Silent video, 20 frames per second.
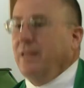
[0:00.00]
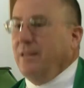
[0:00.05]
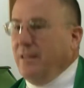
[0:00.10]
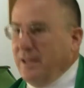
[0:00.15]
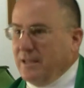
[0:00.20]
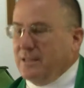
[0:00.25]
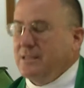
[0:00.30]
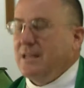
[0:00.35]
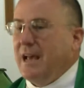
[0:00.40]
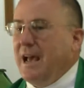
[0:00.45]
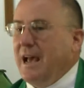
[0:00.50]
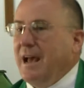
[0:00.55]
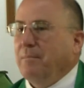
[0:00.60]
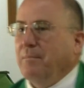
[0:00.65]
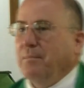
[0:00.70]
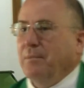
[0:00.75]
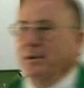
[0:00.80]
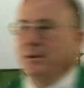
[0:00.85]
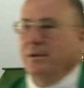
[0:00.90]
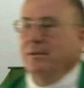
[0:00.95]
this
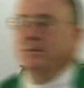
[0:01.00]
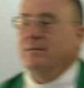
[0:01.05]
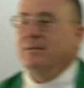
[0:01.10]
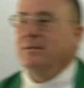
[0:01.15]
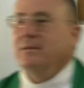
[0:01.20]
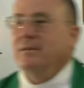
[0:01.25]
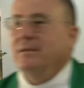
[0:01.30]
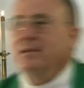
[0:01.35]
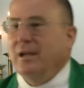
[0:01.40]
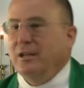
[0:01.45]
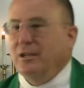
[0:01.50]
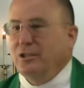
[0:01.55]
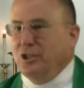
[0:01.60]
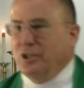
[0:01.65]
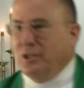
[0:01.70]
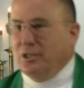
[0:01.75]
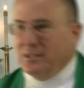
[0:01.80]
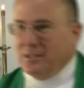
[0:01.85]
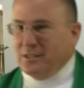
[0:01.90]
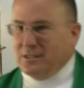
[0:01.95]
happened, and
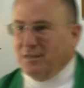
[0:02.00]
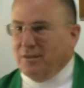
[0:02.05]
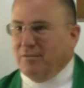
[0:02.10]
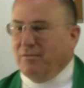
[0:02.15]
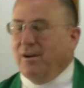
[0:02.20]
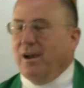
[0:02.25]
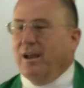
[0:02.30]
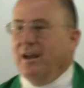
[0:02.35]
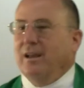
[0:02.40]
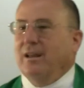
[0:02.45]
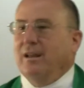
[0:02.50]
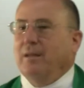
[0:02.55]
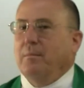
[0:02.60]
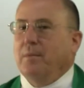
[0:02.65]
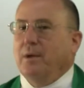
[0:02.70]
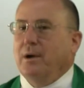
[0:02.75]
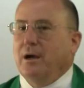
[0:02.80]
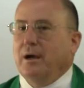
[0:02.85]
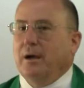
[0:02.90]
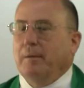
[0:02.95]
Jesus invited him
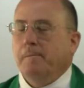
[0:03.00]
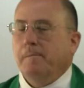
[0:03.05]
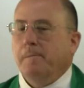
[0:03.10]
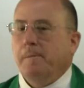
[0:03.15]
up.